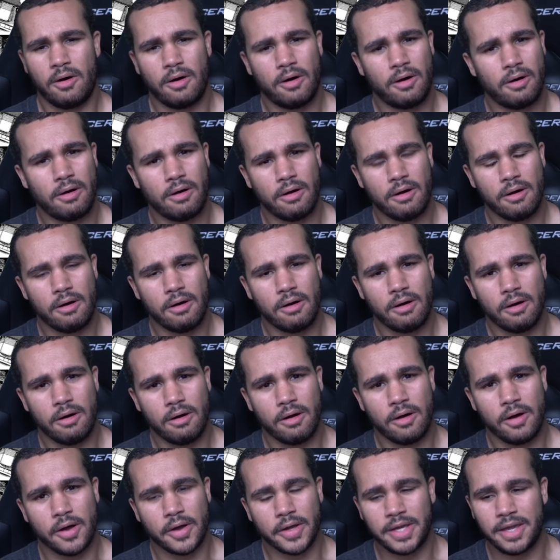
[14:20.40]

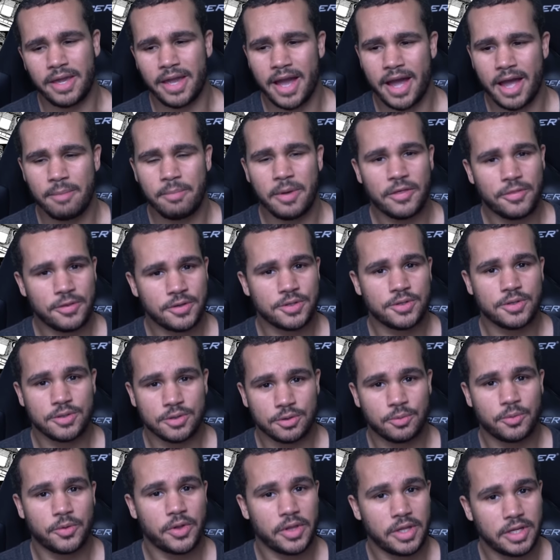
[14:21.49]
Oh, yeah, I bet this is a
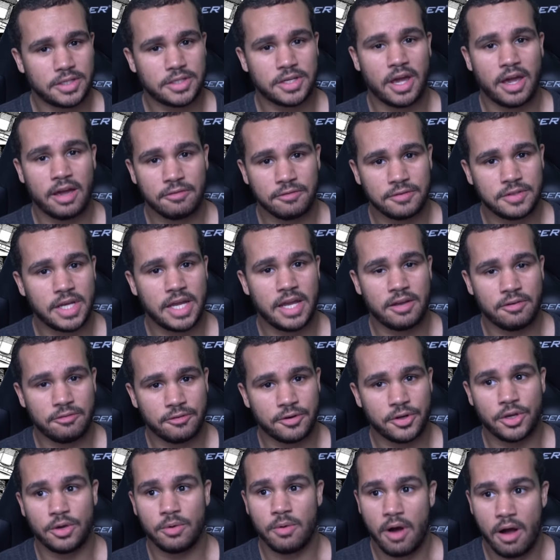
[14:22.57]
really tough day for
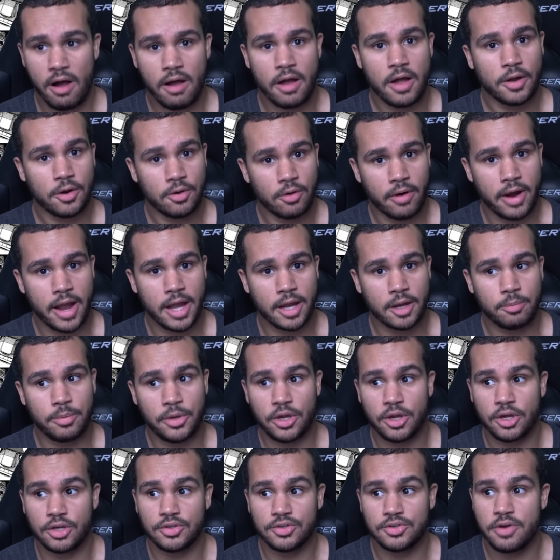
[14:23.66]
you, huh, Greg?
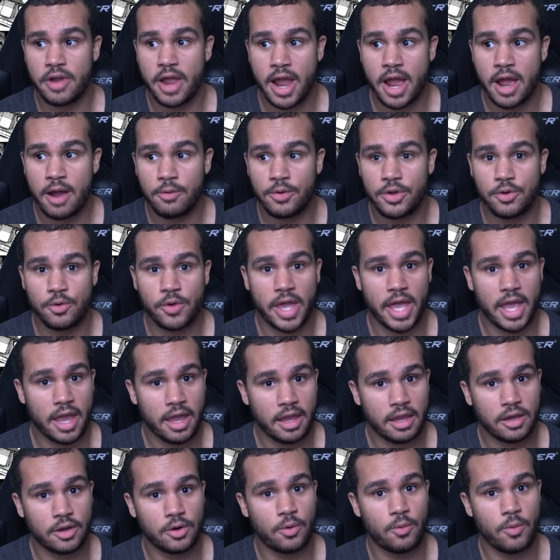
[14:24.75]
Because now you can't
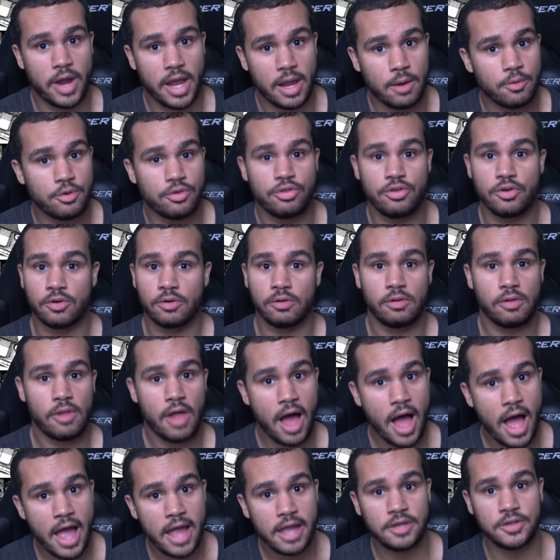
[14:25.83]
get away with your
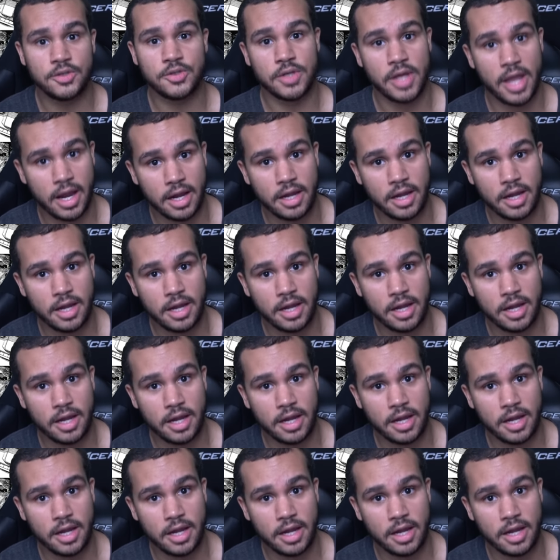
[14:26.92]
lies